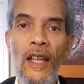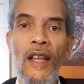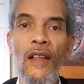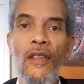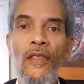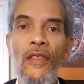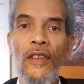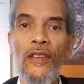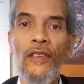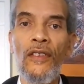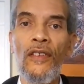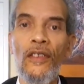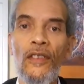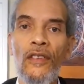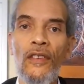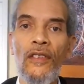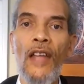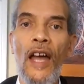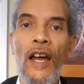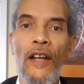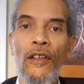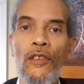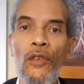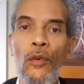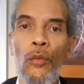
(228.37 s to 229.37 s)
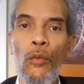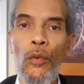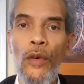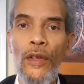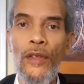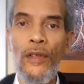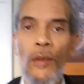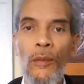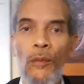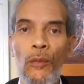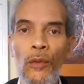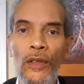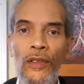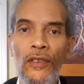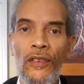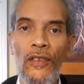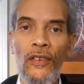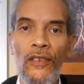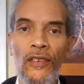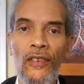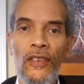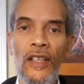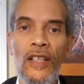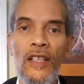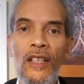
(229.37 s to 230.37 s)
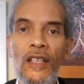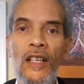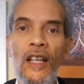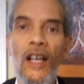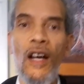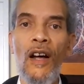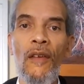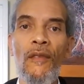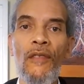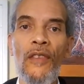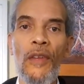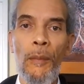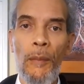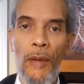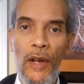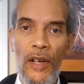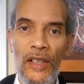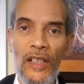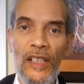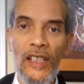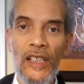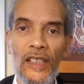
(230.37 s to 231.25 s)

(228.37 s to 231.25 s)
This is Dr. William Richardson of the American